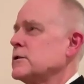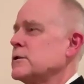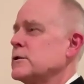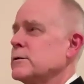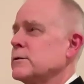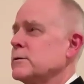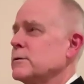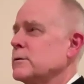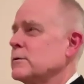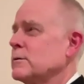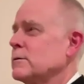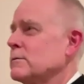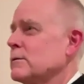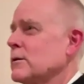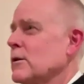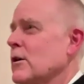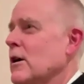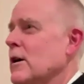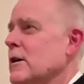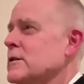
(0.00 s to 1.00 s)
to
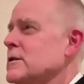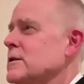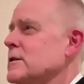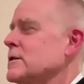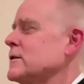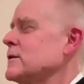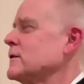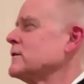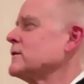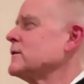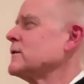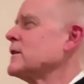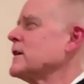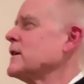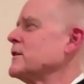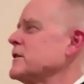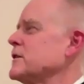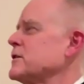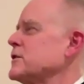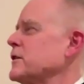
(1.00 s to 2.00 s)
causes and
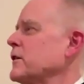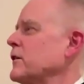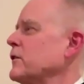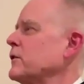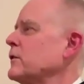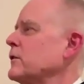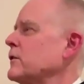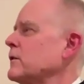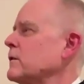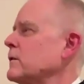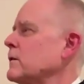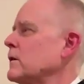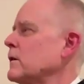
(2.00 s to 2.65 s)
conditions.